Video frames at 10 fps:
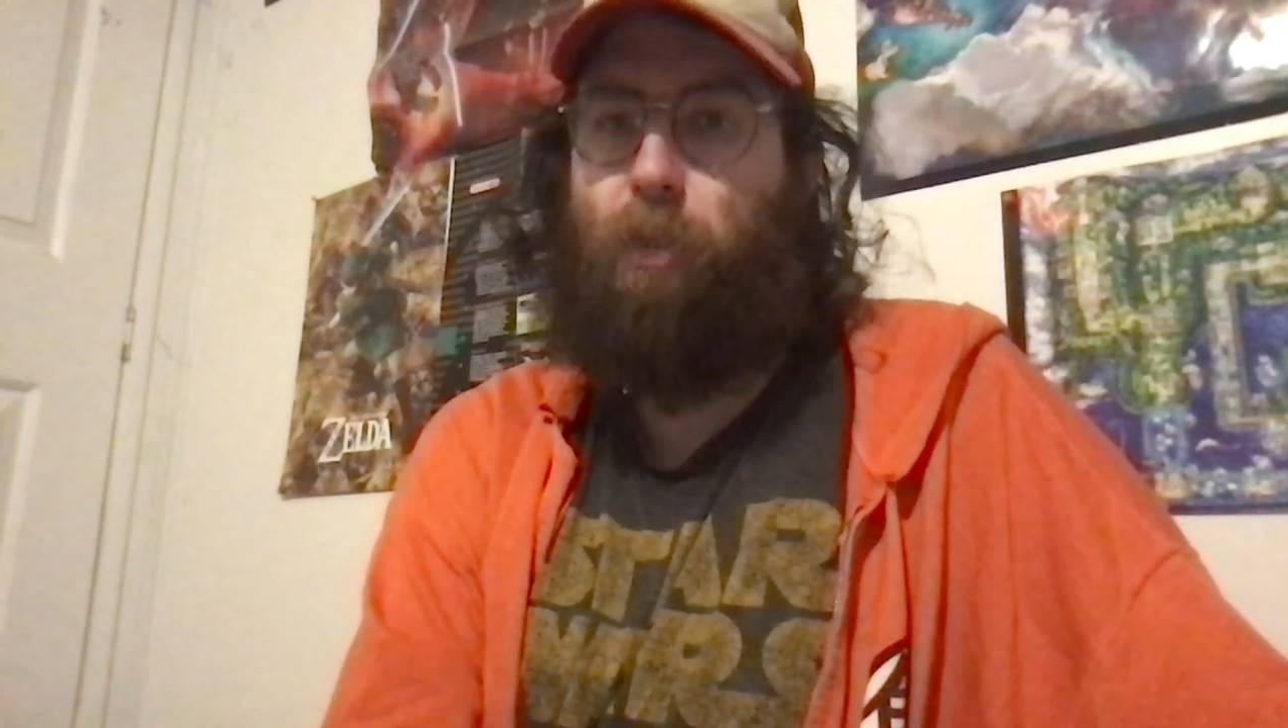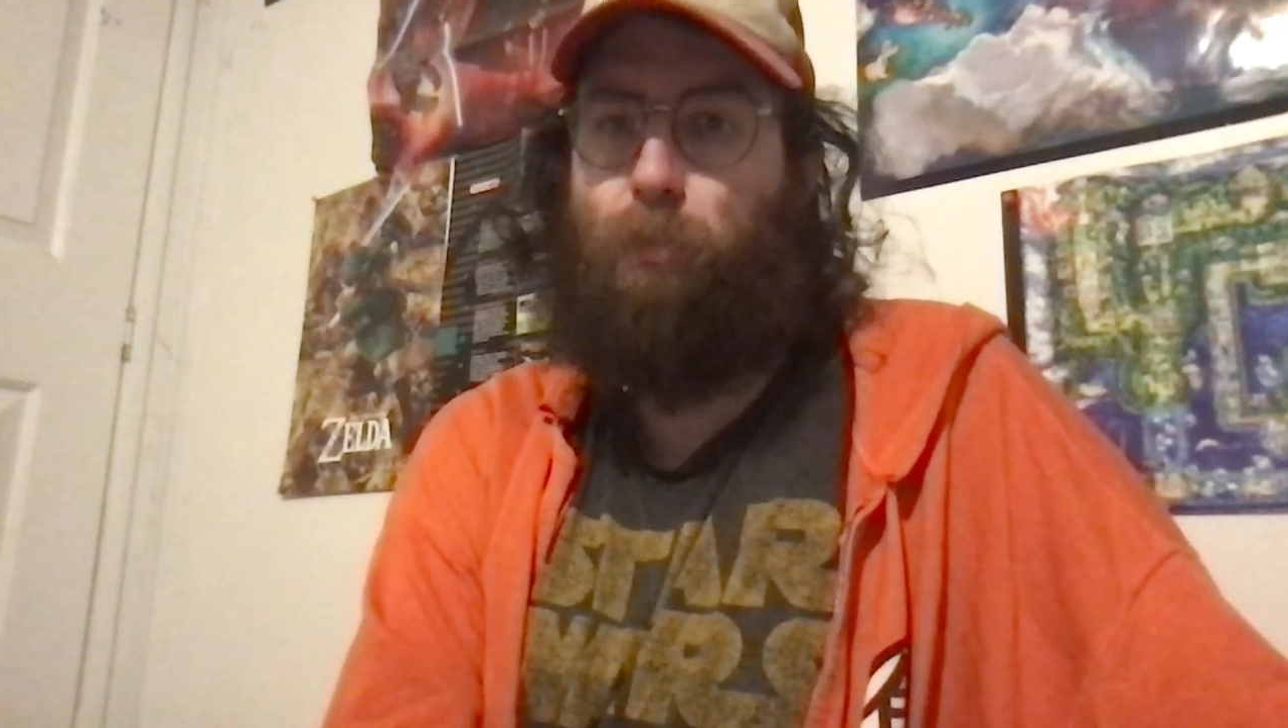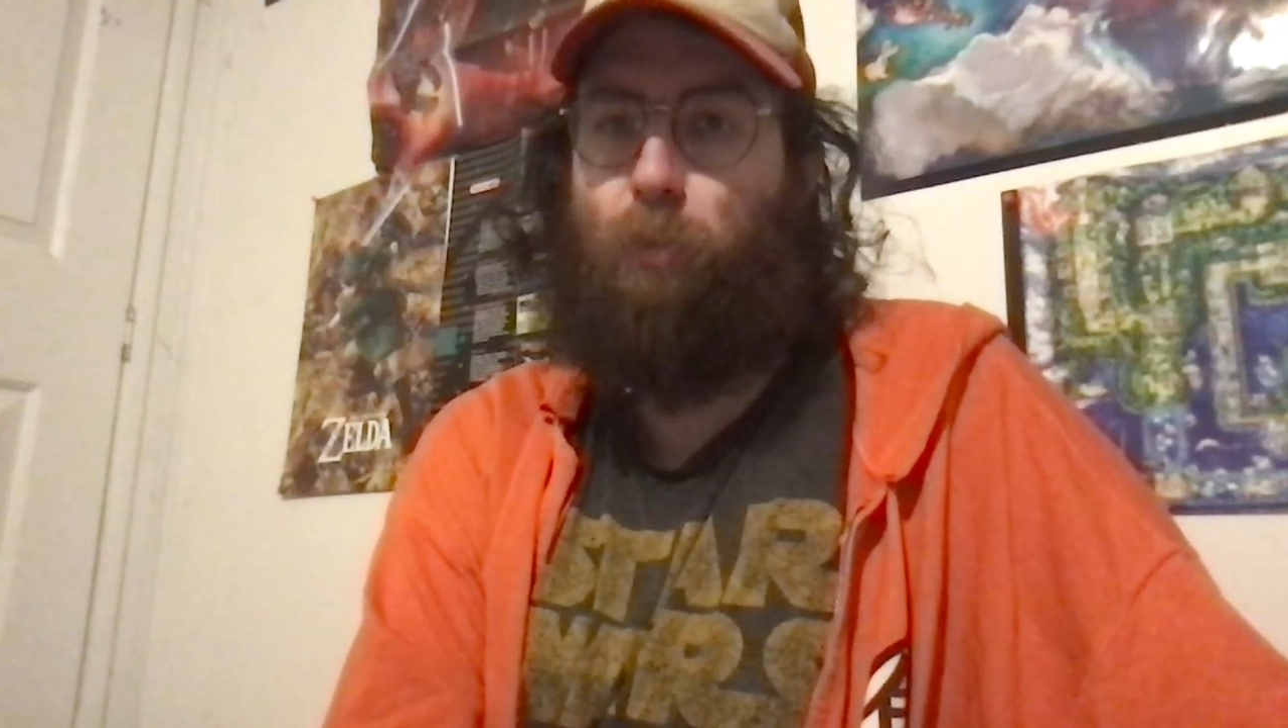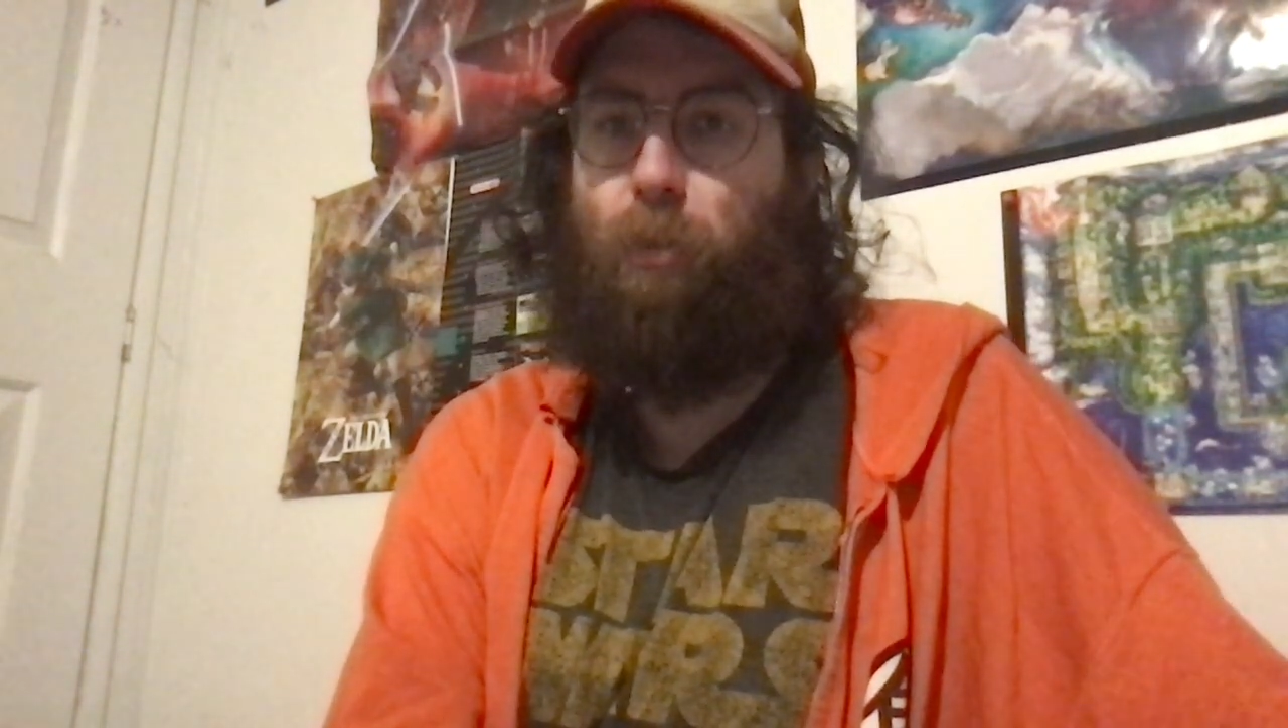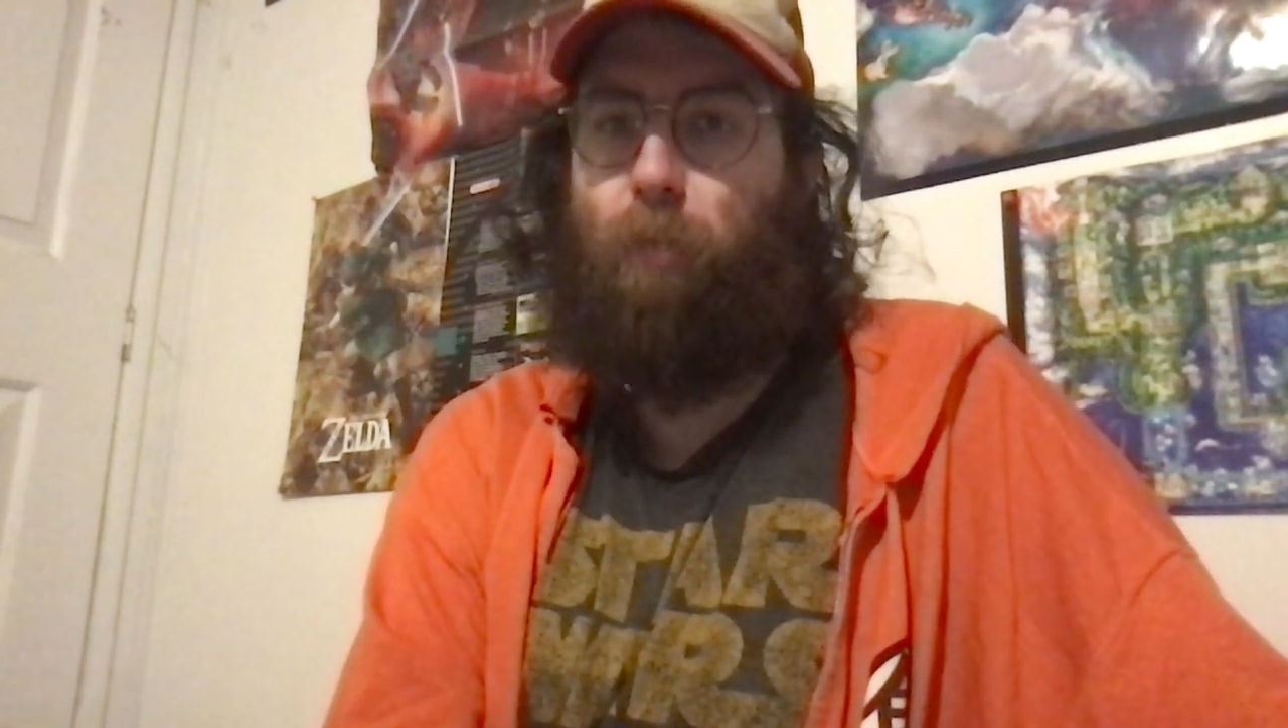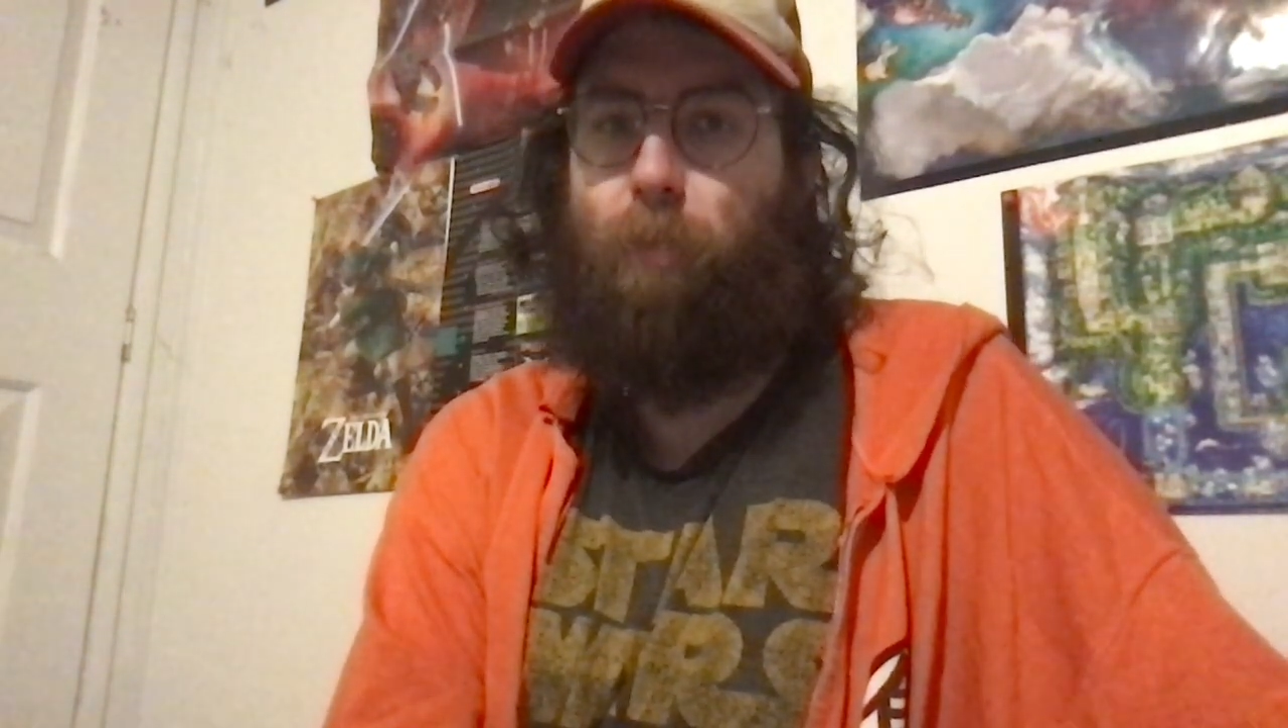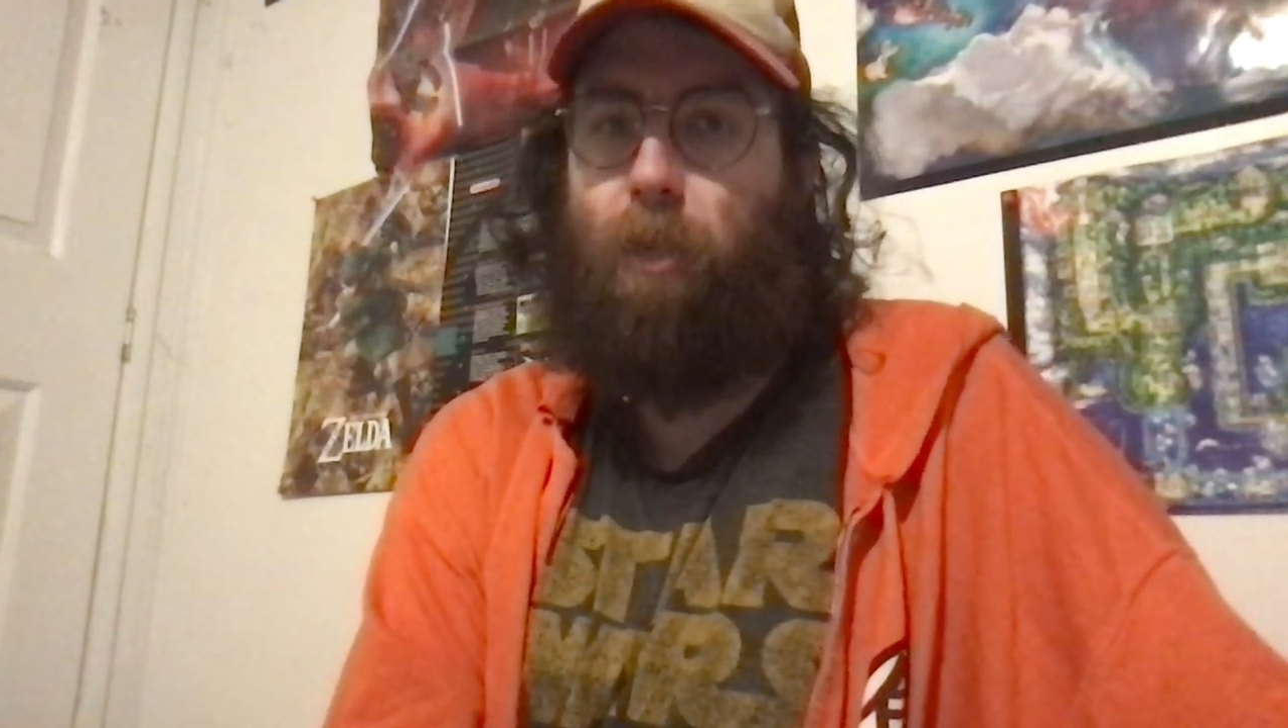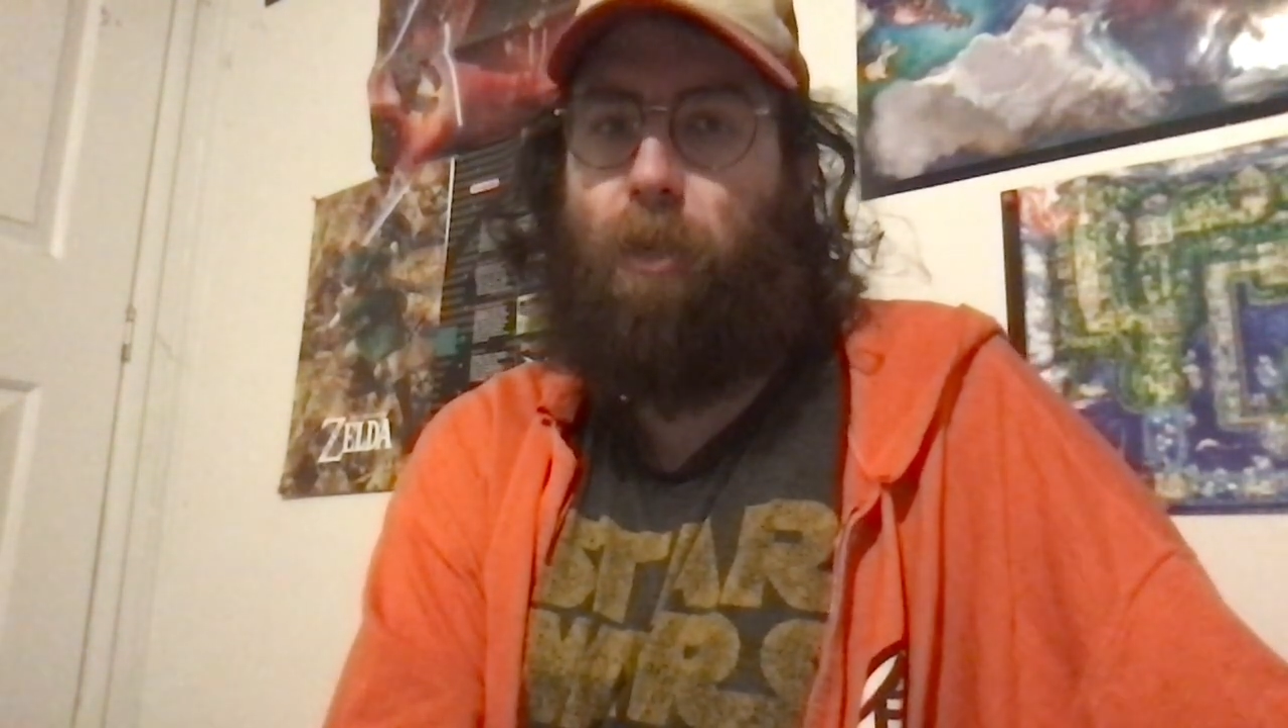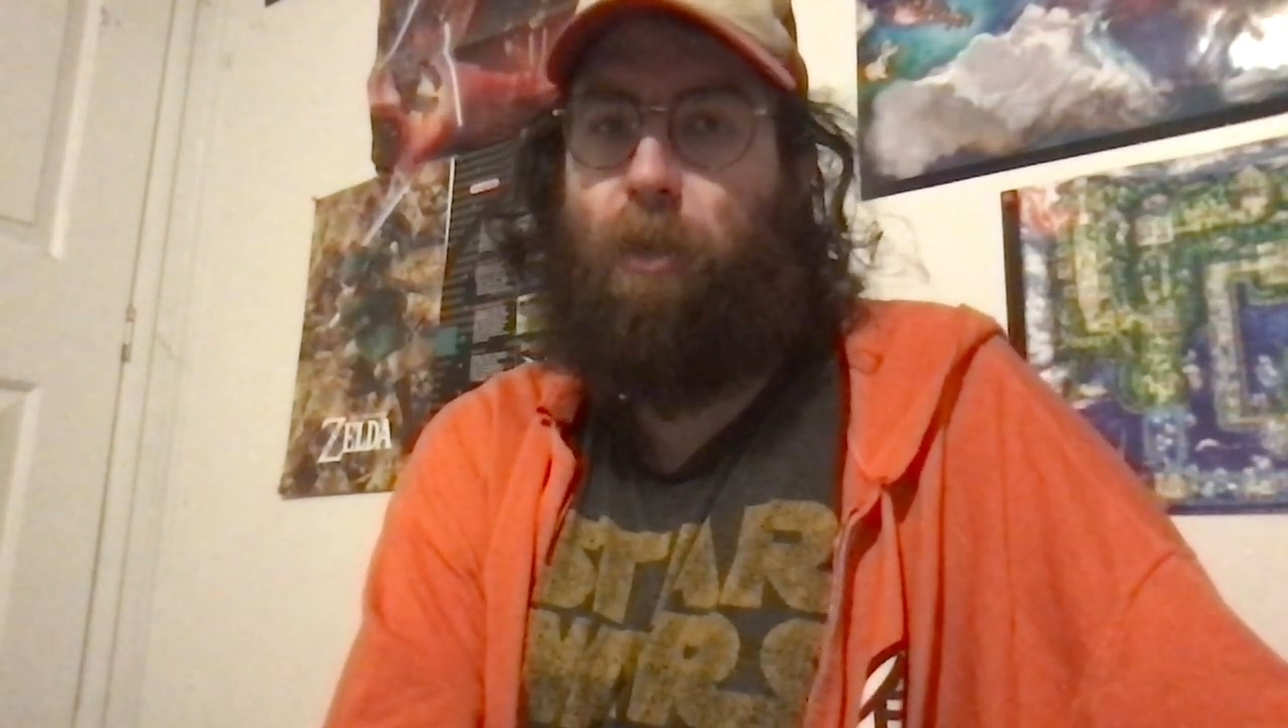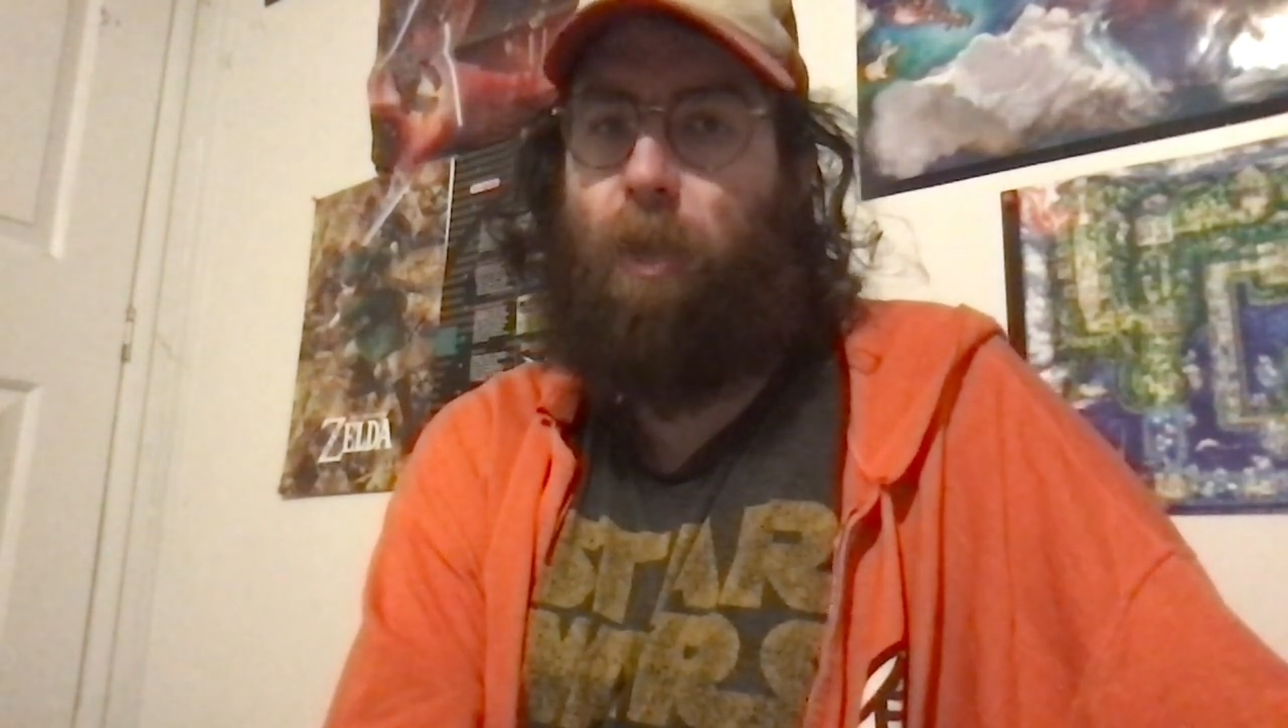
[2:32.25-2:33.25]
as one of the many